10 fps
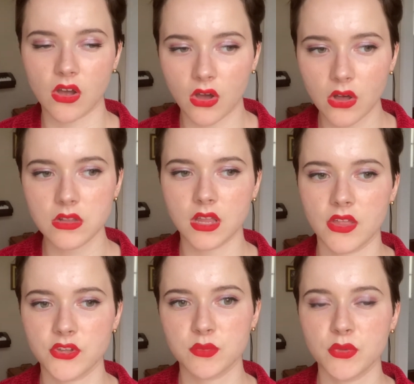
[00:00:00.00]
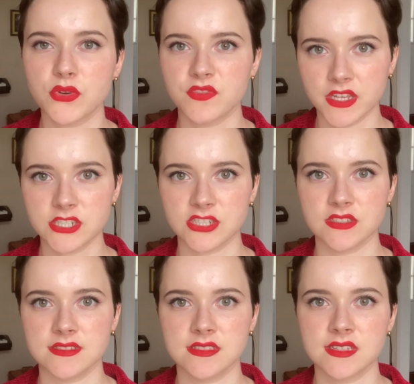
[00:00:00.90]
all other
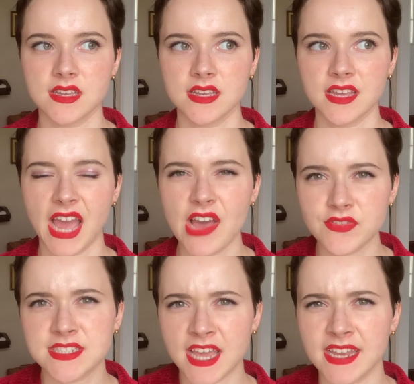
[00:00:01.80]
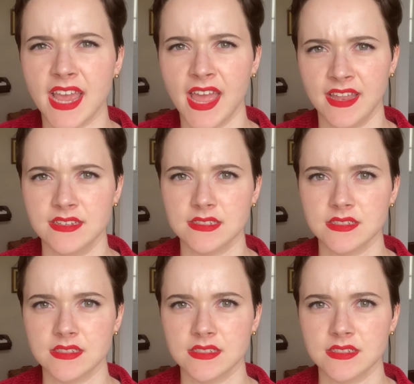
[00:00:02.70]
motivations have a dead end.